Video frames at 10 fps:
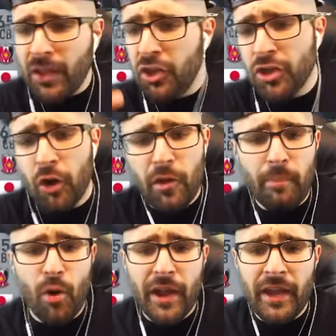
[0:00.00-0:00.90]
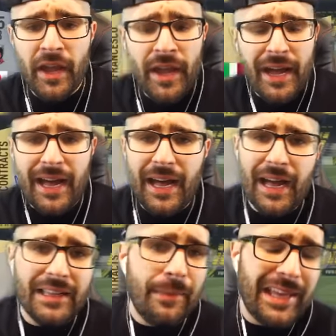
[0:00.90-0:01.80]
you know, the boy,
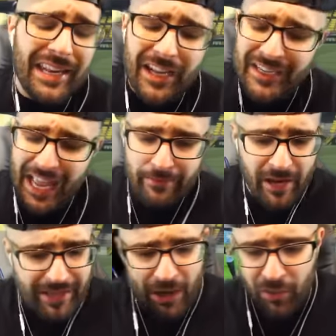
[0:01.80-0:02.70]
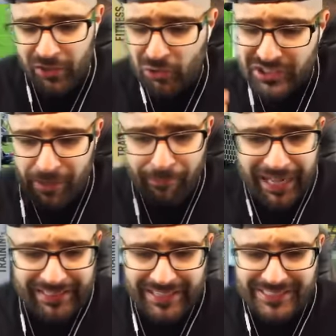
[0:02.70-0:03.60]
uh, let me get a good name here, man. I want to use
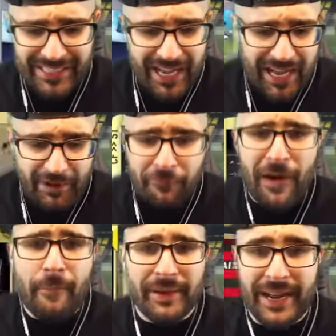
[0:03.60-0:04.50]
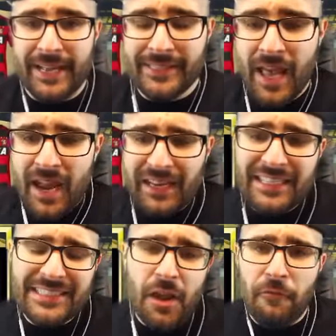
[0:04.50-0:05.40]
somebody that's uh, Fabregas.
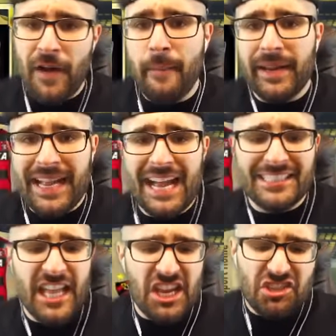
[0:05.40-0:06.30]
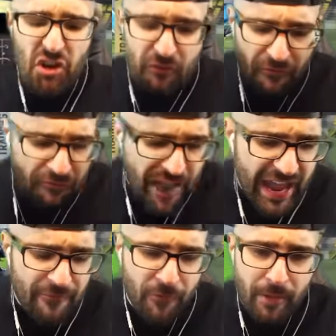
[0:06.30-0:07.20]
Let's say Fabregas is your
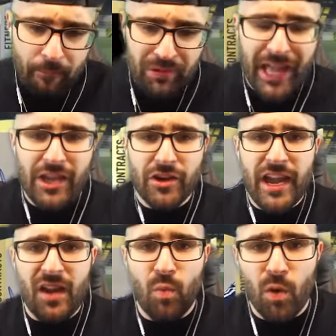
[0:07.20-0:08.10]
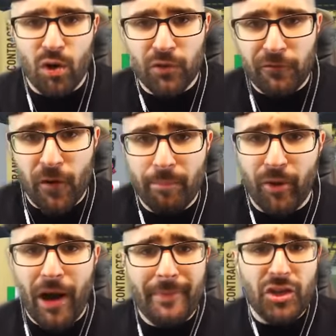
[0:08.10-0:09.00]
favorite player in world
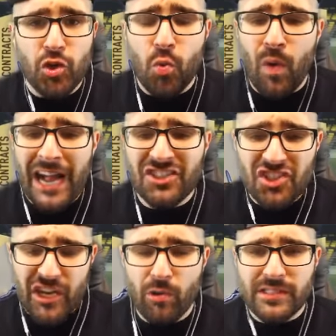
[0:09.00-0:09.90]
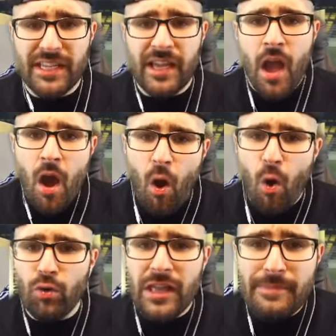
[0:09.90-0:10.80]
football. I mean, you watch Chelsea
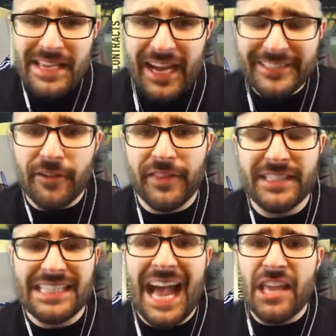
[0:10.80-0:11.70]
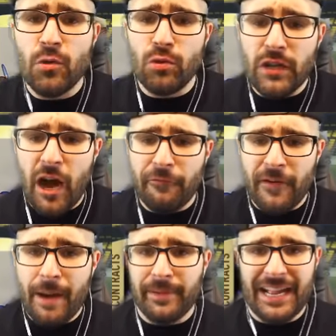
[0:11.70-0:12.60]
only because of this guy. You love
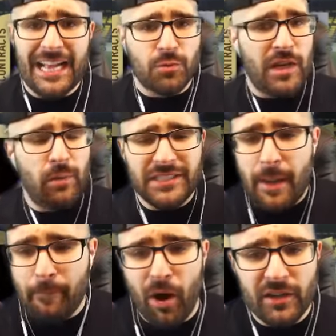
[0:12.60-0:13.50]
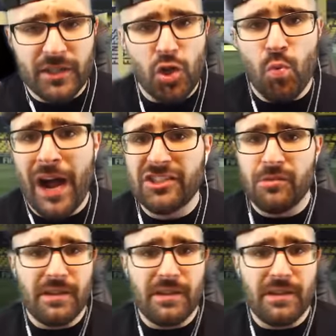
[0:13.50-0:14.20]
Fabregas. When he was at Barca, you watched